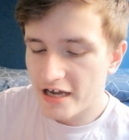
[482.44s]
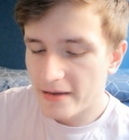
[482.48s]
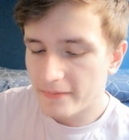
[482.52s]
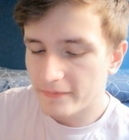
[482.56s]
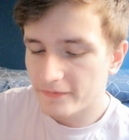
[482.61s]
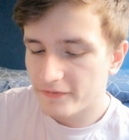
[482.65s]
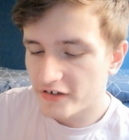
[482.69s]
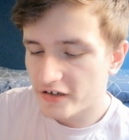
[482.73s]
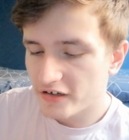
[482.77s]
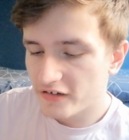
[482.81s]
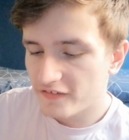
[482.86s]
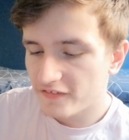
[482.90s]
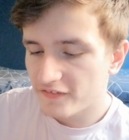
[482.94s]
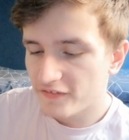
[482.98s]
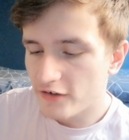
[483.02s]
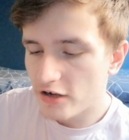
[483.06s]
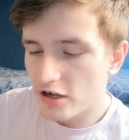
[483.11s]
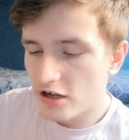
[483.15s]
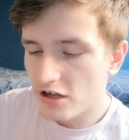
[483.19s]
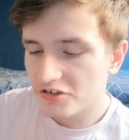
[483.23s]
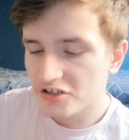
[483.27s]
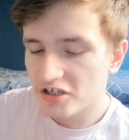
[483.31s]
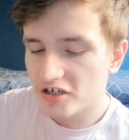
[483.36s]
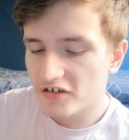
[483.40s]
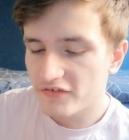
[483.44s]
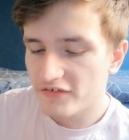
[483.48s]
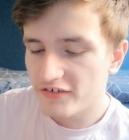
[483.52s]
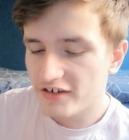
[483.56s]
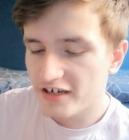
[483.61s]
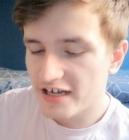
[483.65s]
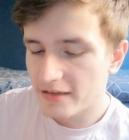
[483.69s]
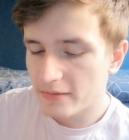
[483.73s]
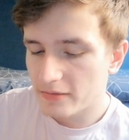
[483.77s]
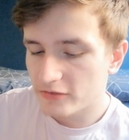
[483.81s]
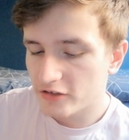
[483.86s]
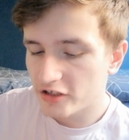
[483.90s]
first of all, don't
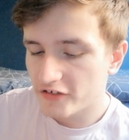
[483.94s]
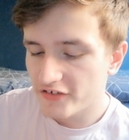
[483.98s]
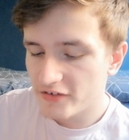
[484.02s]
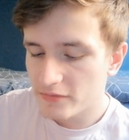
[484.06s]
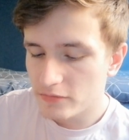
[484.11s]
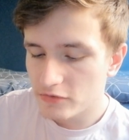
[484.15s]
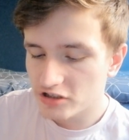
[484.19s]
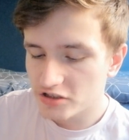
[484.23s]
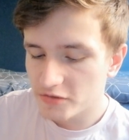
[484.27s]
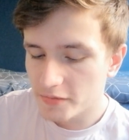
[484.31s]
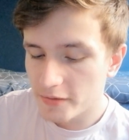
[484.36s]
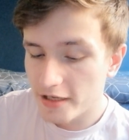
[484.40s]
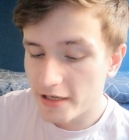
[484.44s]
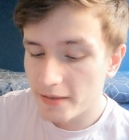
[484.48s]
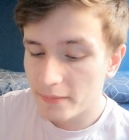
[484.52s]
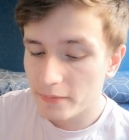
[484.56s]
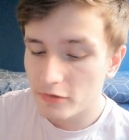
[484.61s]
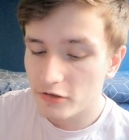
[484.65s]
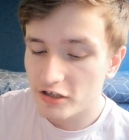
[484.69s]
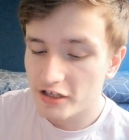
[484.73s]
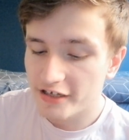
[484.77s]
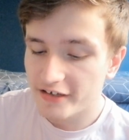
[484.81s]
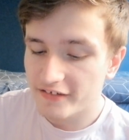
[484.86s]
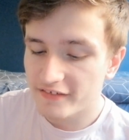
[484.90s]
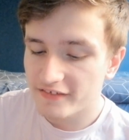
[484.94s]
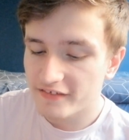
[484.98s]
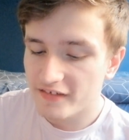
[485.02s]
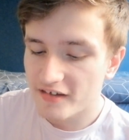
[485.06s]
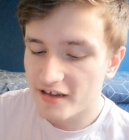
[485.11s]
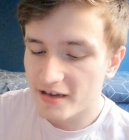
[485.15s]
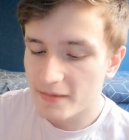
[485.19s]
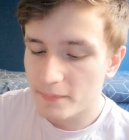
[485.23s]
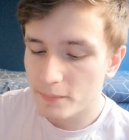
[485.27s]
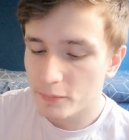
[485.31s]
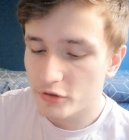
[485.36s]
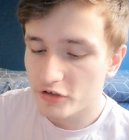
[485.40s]
think much people like
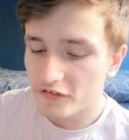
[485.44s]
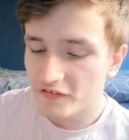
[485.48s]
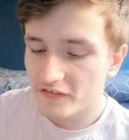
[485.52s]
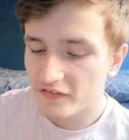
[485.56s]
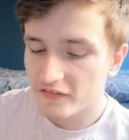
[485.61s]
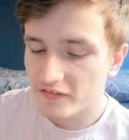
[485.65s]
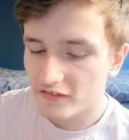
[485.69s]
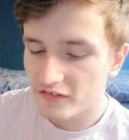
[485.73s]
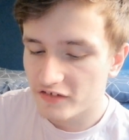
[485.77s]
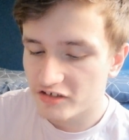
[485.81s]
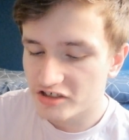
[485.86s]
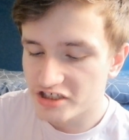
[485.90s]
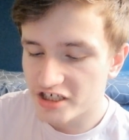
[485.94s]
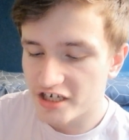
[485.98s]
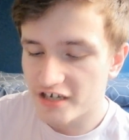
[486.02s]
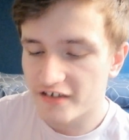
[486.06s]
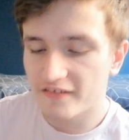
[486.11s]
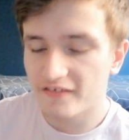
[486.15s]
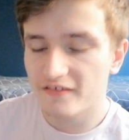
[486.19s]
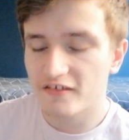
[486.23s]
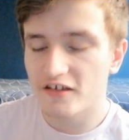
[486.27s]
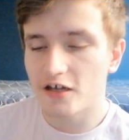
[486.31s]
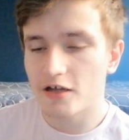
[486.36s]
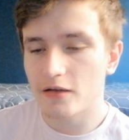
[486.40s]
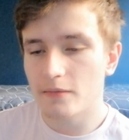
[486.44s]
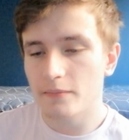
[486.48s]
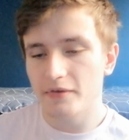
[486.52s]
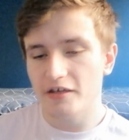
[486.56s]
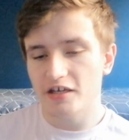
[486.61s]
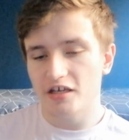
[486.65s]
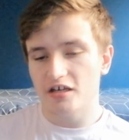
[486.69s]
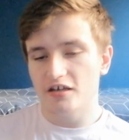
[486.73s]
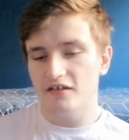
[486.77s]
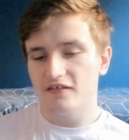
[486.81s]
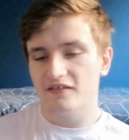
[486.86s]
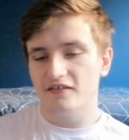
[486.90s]
take buses into Chester
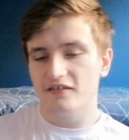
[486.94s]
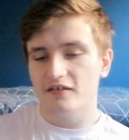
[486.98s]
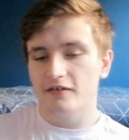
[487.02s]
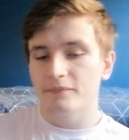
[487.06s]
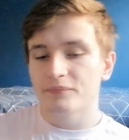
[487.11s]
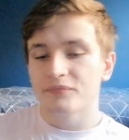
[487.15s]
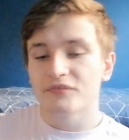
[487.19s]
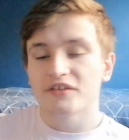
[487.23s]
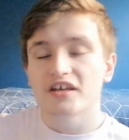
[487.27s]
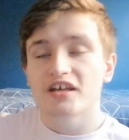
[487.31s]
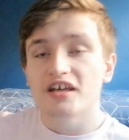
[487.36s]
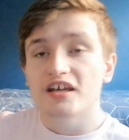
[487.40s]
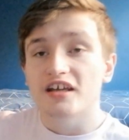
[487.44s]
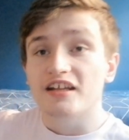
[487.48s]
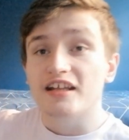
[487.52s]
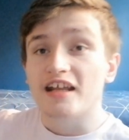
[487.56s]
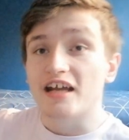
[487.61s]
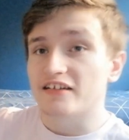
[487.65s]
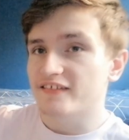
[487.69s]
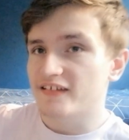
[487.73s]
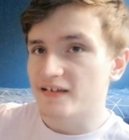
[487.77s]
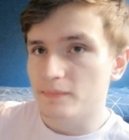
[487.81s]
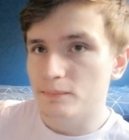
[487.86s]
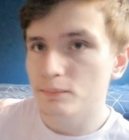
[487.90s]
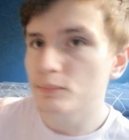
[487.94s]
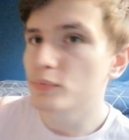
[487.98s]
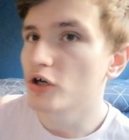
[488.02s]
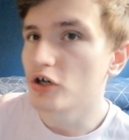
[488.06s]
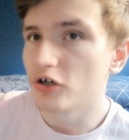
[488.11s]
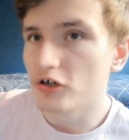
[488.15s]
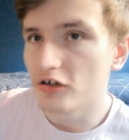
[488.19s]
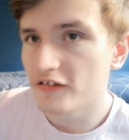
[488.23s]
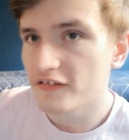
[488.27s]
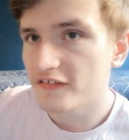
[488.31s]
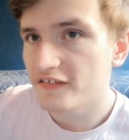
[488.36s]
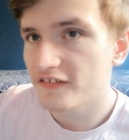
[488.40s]
because you had to take a
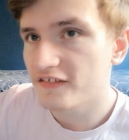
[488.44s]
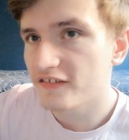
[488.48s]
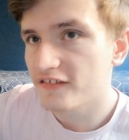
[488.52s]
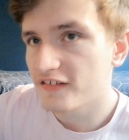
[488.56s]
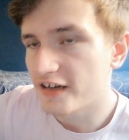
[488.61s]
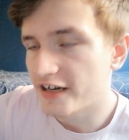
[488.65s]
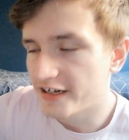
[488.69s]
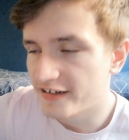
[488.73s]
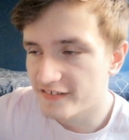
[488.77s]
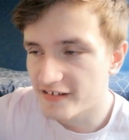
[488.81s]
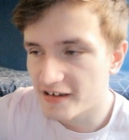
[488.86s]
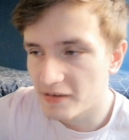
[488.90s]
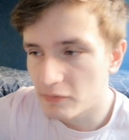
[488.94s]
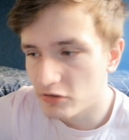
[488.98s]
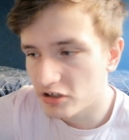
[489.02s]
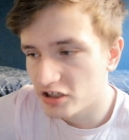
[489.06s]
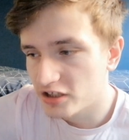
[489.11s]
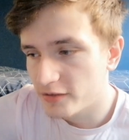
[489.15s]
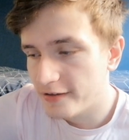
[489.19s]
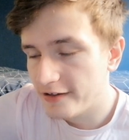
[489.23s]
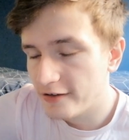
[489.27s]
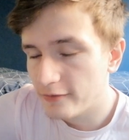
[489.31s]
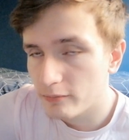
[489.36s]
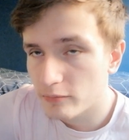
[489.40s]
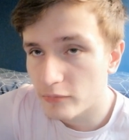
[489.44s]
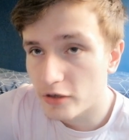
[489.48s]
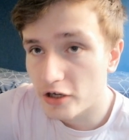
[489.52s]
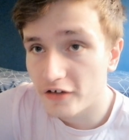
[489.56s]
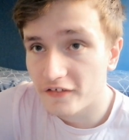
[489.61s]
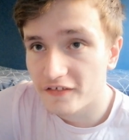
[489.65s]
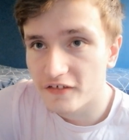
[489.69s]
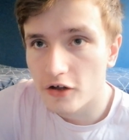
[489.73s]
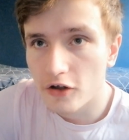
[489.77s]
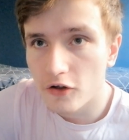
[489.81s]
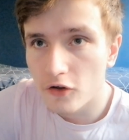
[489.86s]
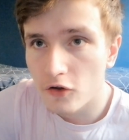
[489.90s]
bus and it's like one of the
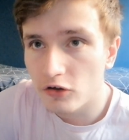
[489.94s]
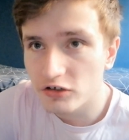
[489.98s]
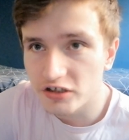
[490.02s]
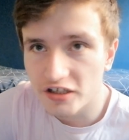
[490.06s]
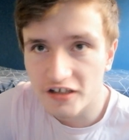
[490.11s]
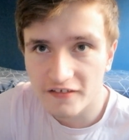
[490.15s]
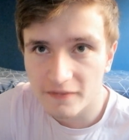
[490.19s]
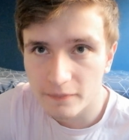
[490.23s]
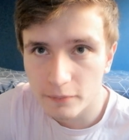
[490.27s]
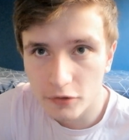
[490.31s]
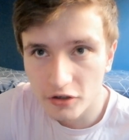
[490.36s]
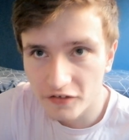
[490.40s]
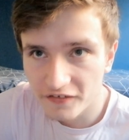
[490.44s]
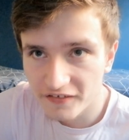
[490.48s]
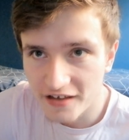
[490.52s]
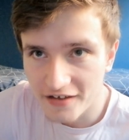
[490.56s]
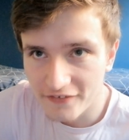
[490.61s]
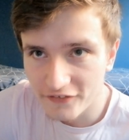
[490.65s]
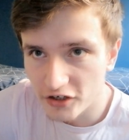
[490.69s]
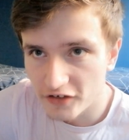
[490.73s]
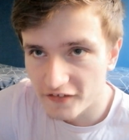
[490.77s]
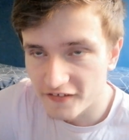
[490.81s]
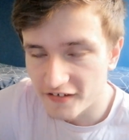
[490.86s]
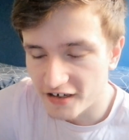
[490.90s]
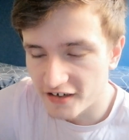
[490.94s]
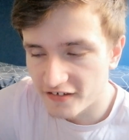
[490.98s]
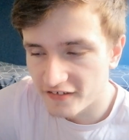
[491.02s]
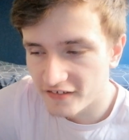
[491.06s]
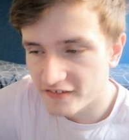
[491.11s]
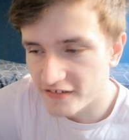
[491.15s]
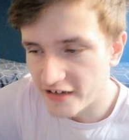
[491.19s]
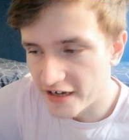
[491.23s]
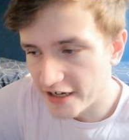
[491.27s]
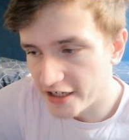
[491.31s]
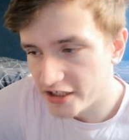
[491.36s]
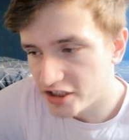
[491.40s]
most oldest bus ever. It was like a
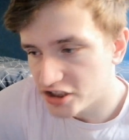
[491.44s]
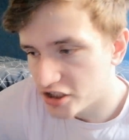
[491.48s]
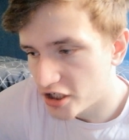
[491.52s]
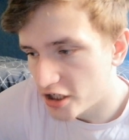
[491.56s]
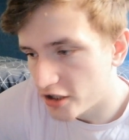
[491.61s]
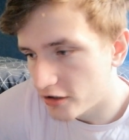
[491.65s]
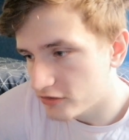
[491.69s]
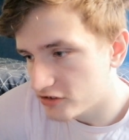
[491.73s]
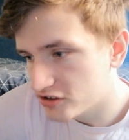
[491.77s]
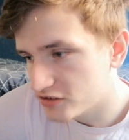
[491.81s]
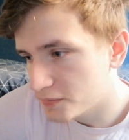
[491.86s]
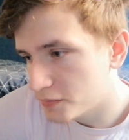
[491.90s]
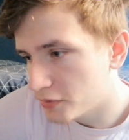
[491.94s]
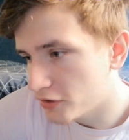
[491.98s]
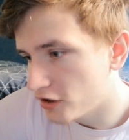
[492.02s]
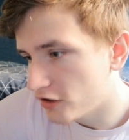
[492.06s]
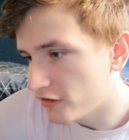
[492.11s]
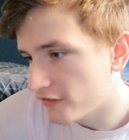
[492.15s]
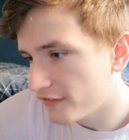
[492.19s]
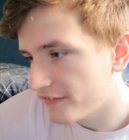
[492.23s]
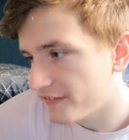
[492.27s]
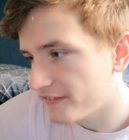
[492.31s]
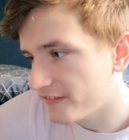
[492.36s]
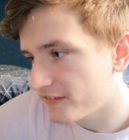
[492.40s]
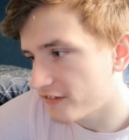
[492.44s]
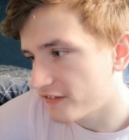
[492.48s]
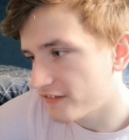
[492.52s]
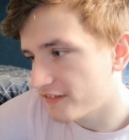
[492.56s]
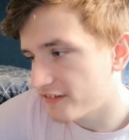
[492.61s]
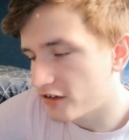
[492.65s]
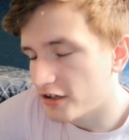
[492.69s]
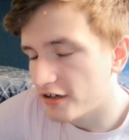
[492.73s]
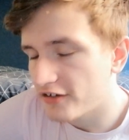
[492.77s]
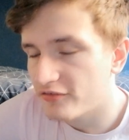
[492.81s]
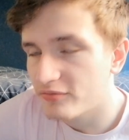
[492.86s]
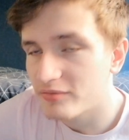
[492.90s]
stagecoach bus because
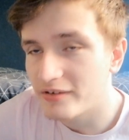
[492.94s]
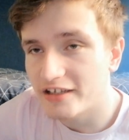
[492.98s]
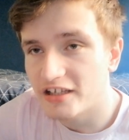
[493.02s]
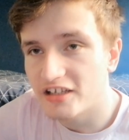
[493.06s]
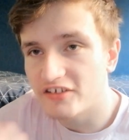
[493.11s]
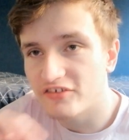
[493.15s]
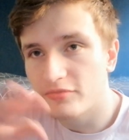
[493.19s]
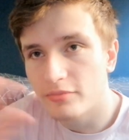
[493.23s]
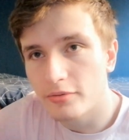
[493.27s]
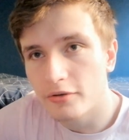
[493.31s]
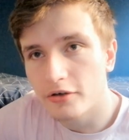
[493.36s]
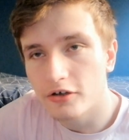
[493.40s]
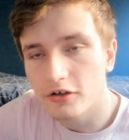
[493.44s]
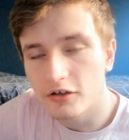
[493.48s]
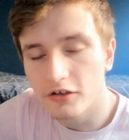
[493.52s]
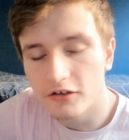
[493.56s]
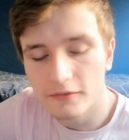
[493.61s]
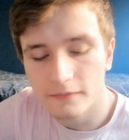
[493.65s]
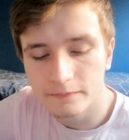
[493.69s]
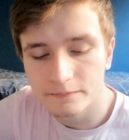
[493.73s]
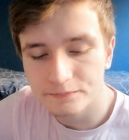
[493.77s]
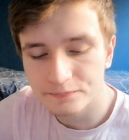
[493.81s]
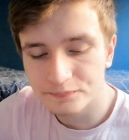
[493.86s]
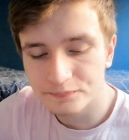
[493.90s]
I got it from like Liverpool.